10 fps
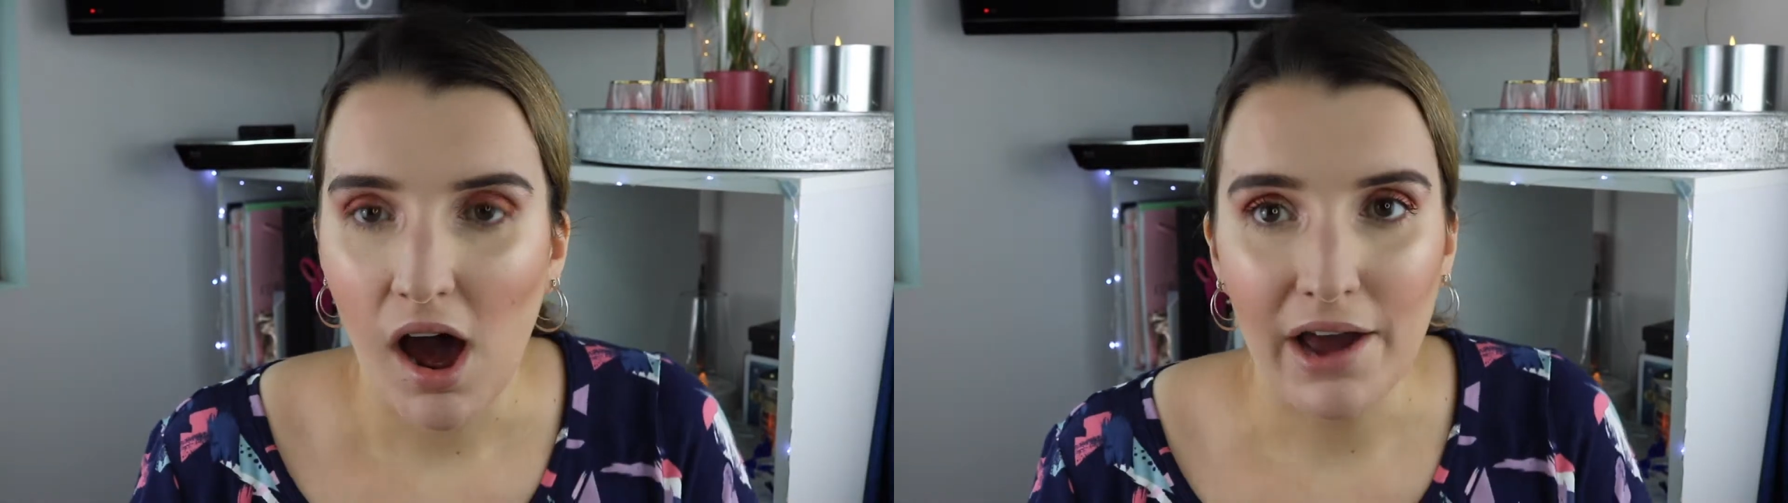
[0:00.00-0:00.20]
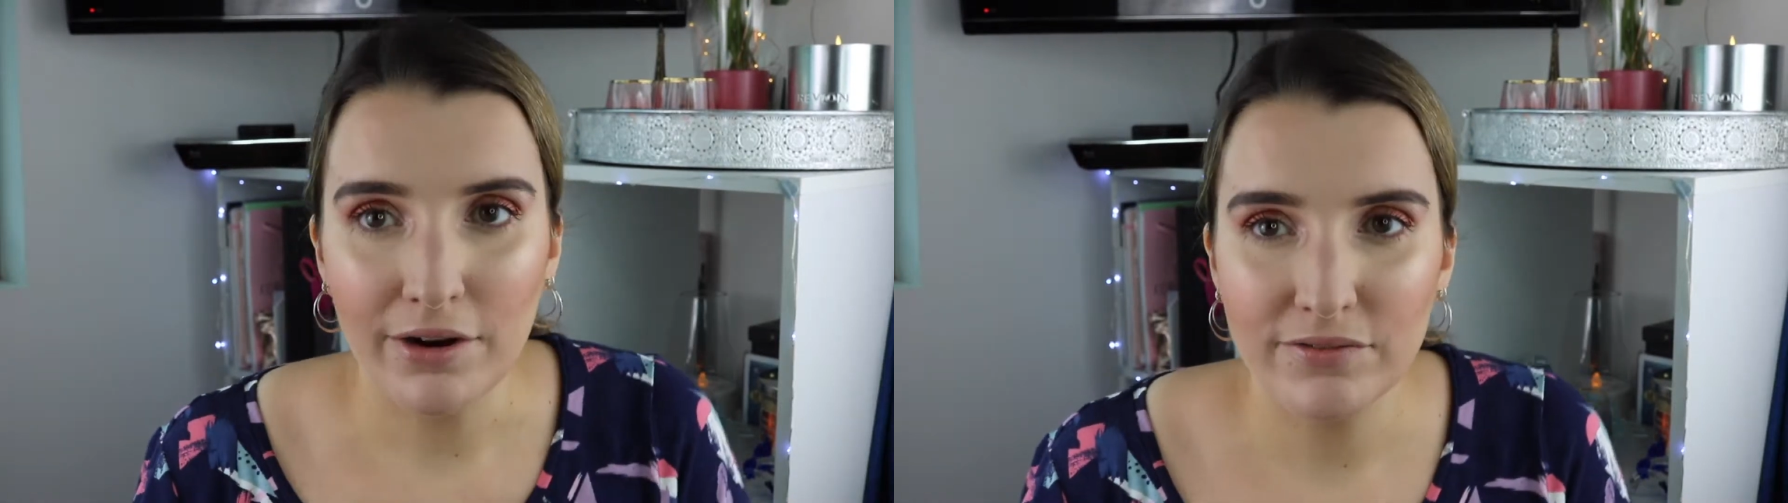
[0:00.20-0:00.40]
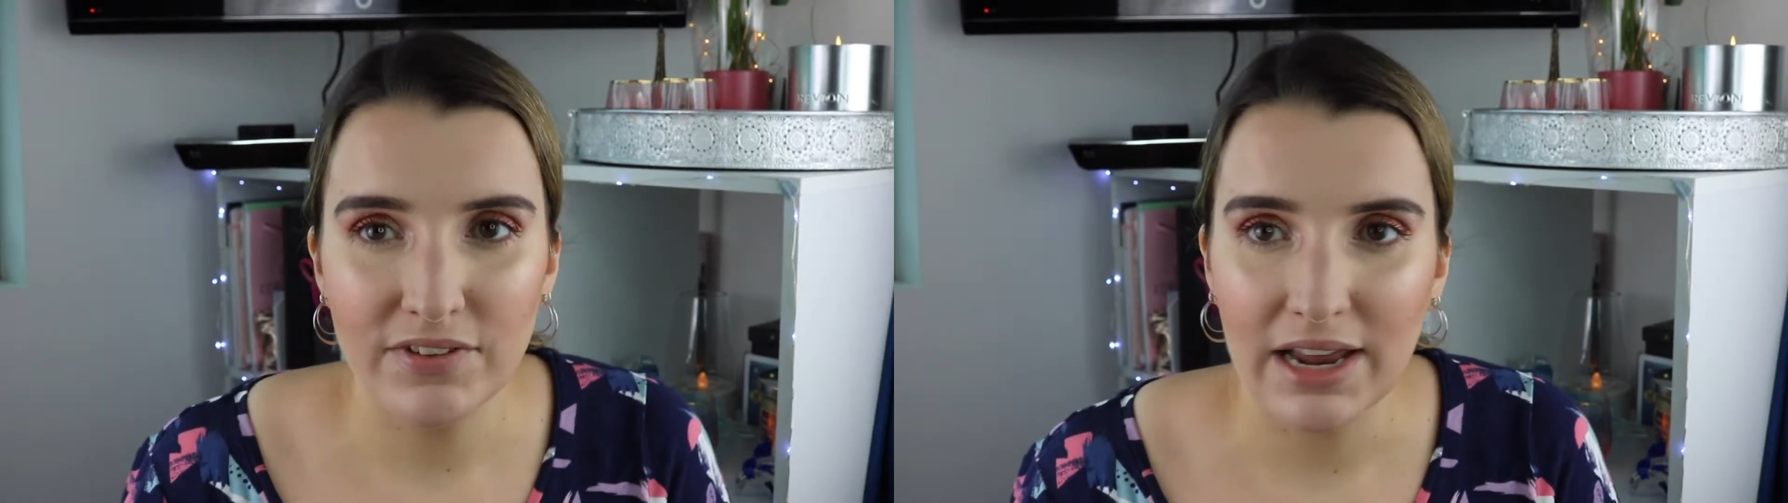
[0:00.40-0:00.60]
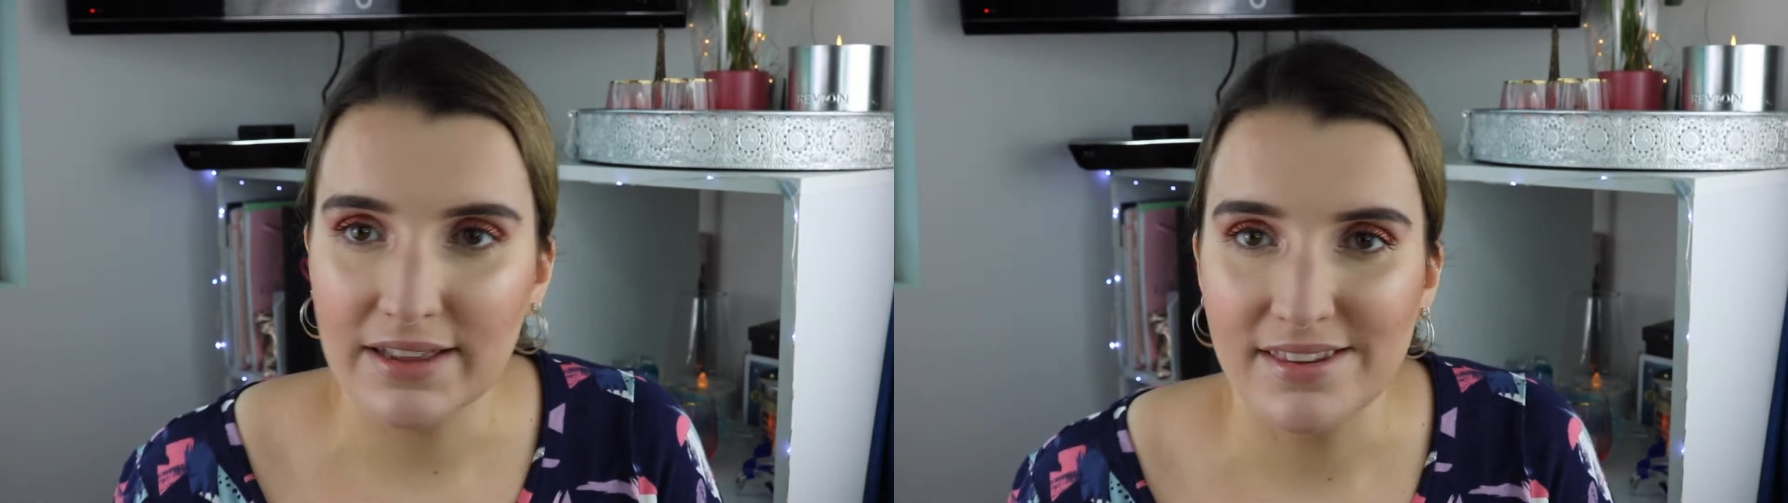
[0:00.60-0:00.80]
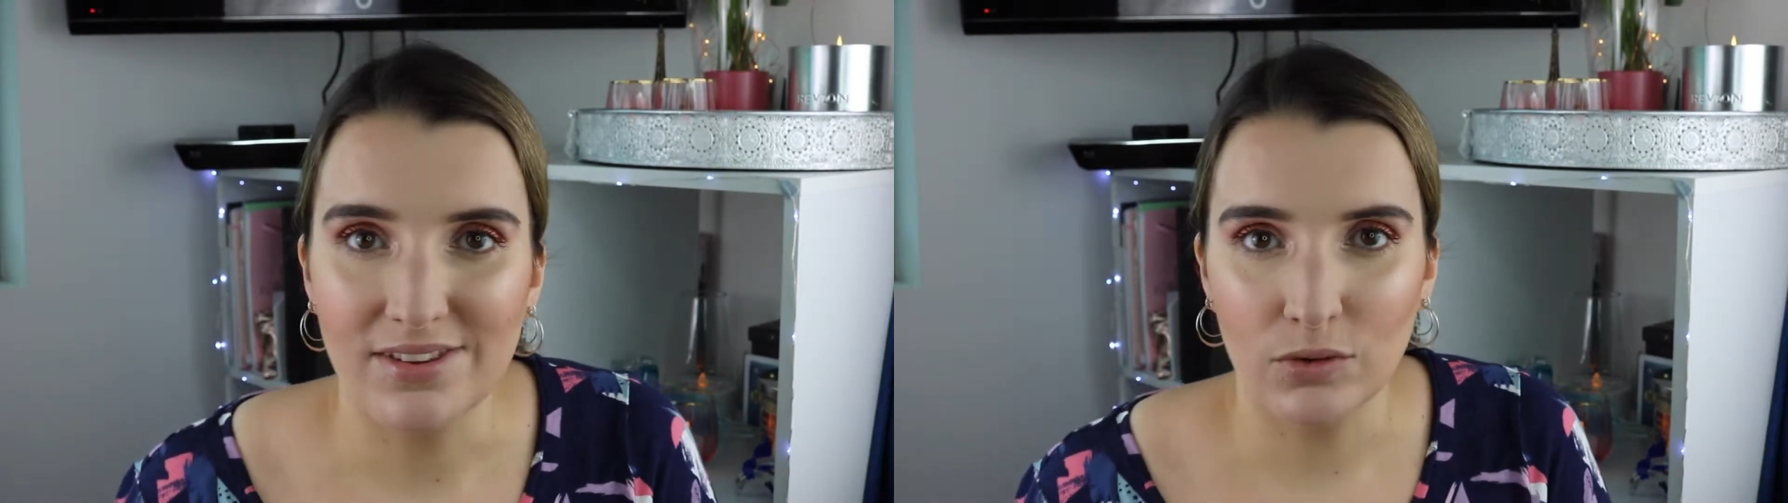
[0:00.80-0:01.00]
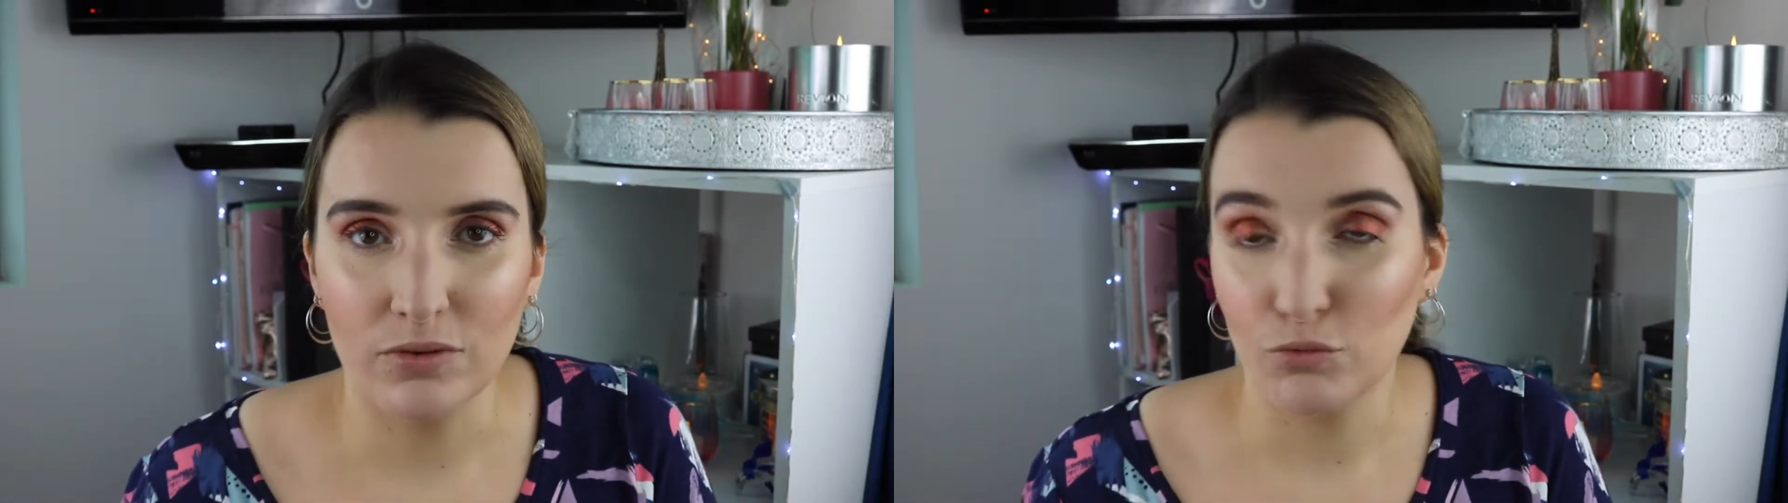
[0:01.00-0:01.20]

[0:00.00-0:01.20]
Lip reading: I don't feel like this look